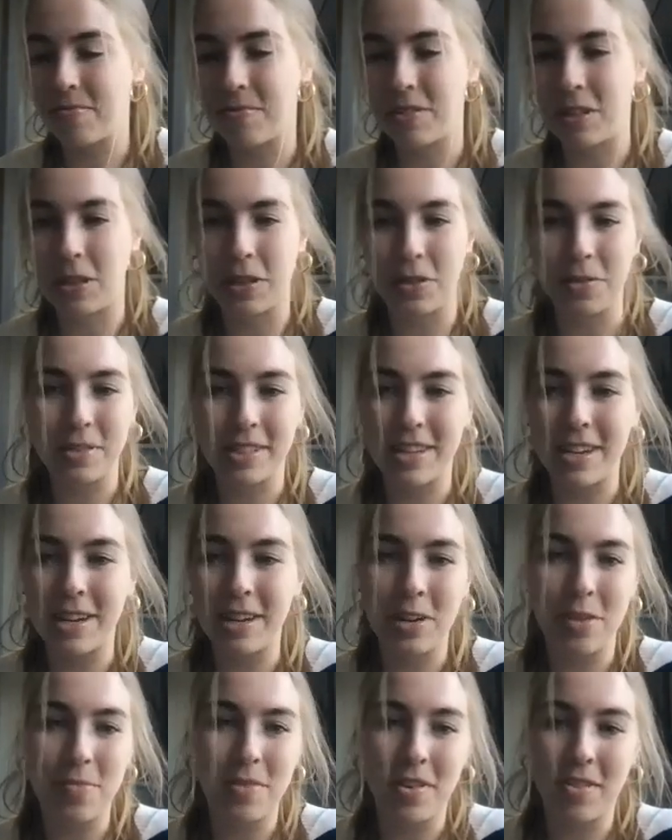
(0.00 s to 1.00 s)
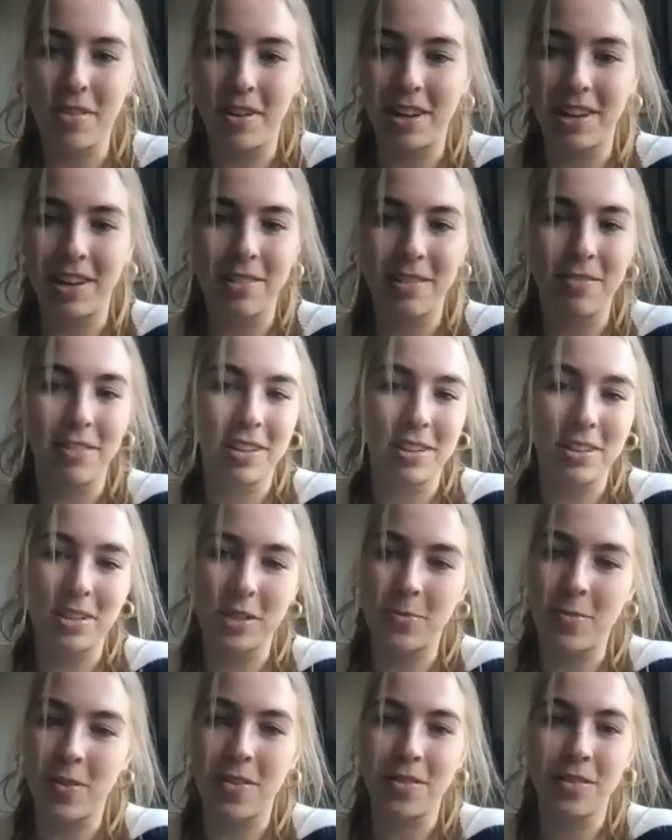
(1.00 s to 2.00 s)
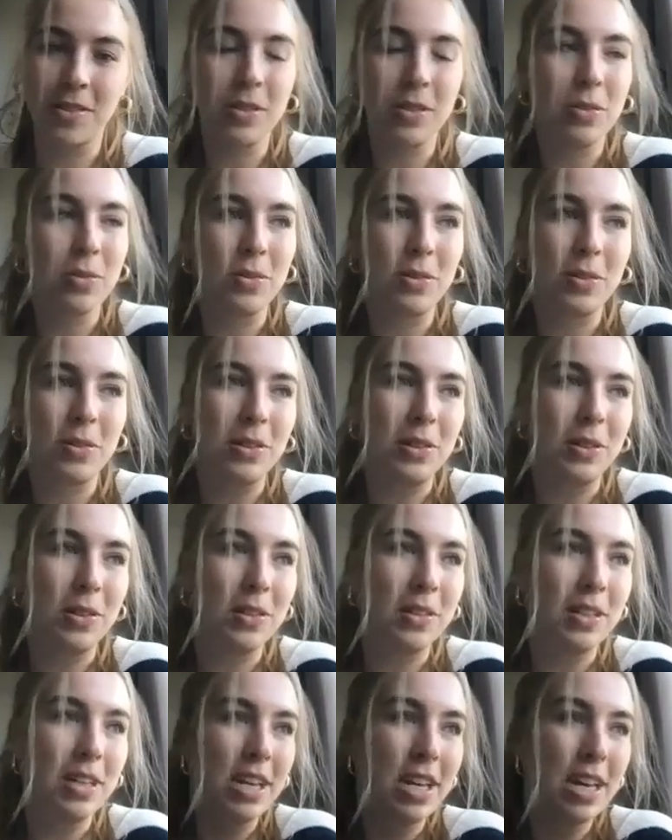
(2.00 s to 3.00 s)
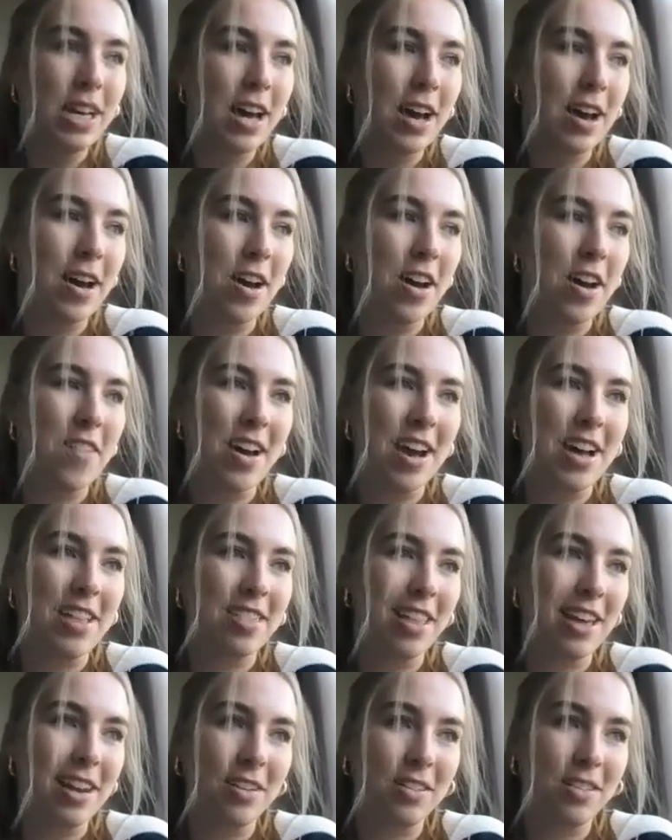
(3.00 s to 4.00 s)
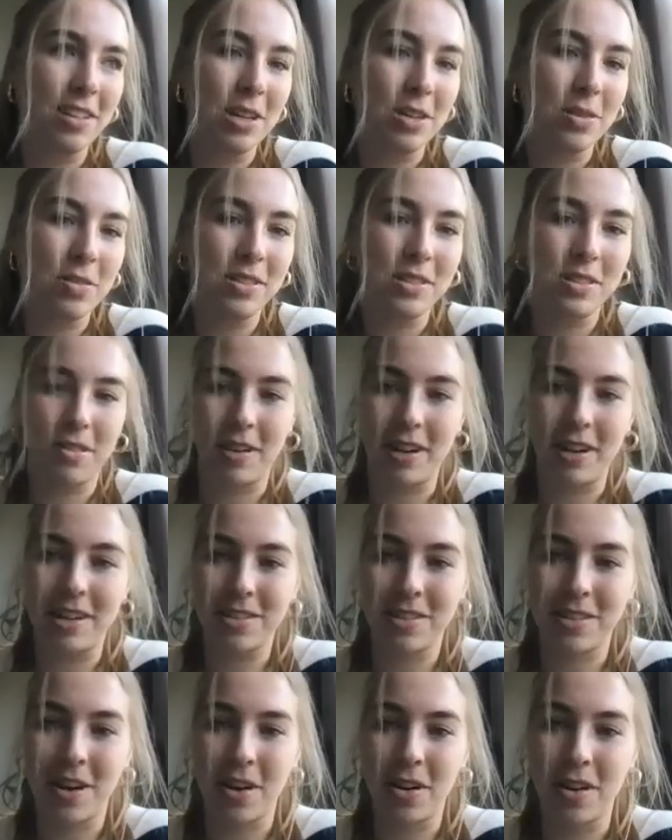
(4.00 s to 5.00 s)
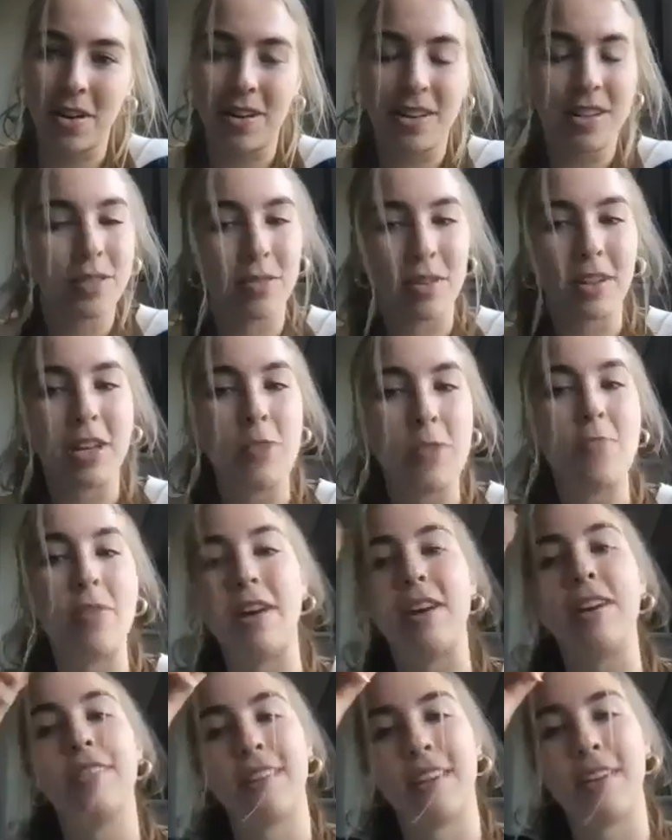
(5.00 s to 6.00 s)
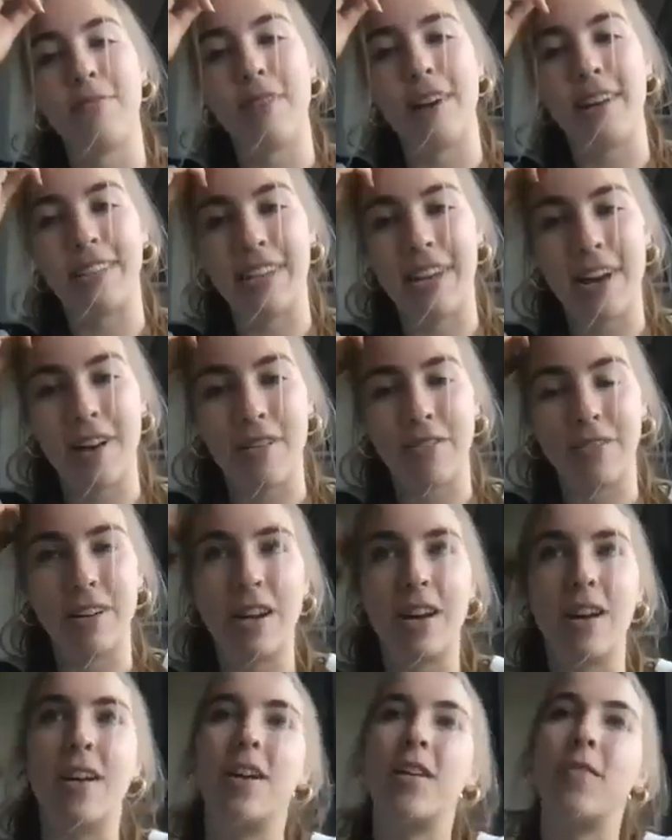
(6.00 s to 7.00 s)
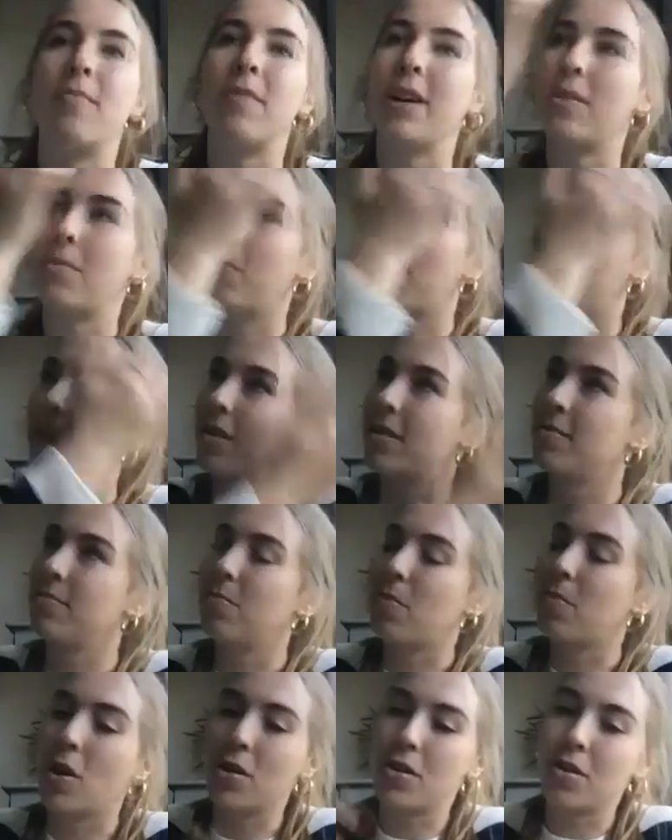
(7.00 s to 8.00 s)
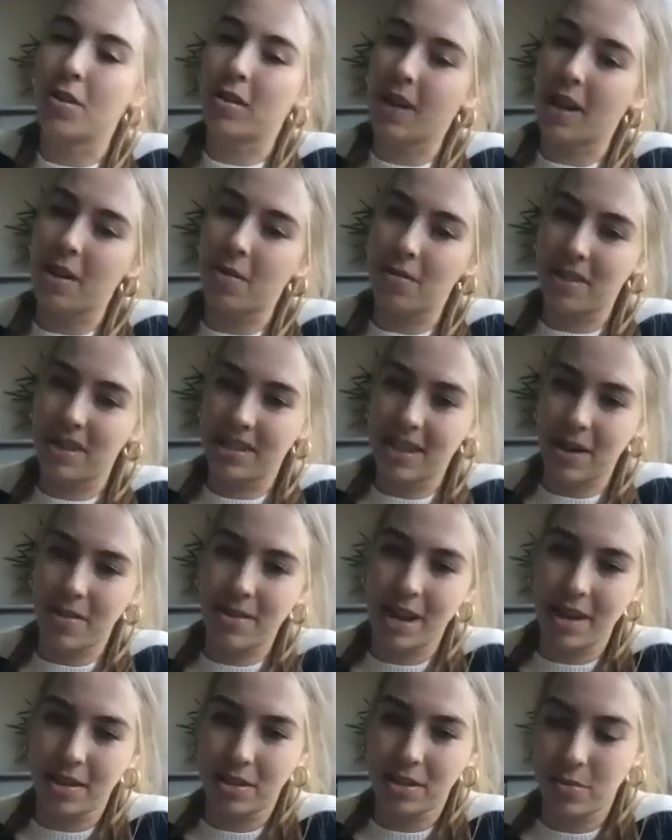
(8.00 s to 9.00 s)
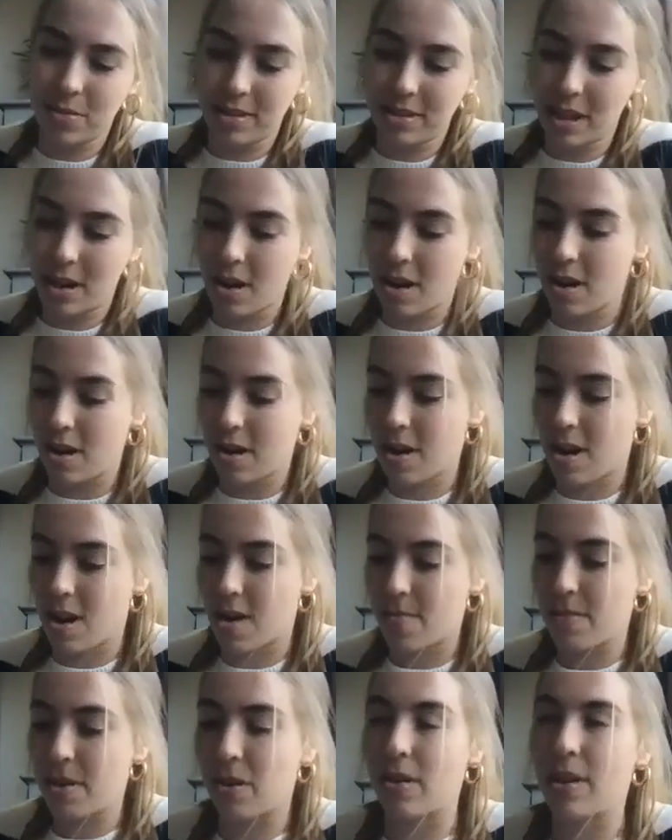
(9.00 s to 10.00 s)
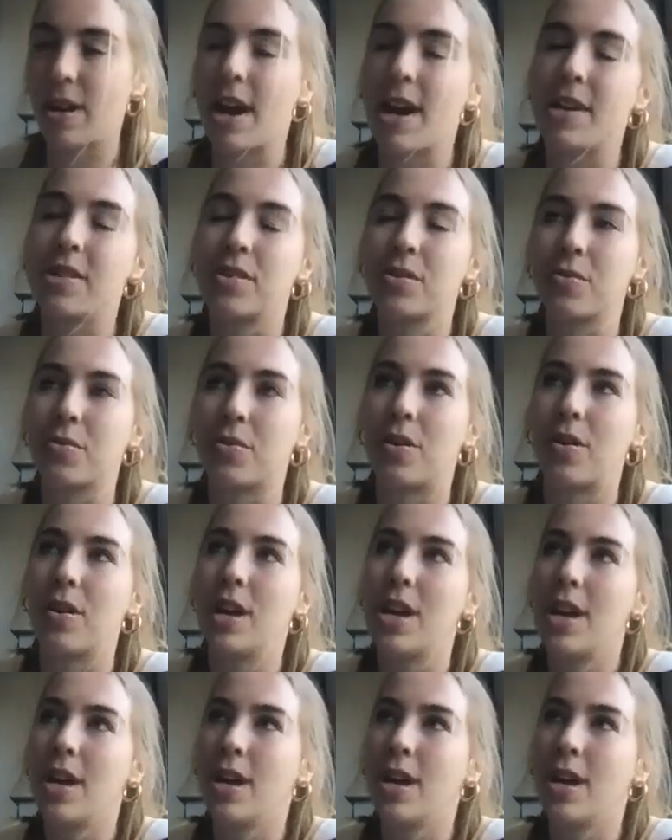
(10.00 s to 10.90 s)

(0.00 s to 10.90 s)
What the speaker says: close-knit community, really small school. Athletically, it was great. Soccer is really big in my town. And we're partnered kind of with the town next to us at our middle and high school.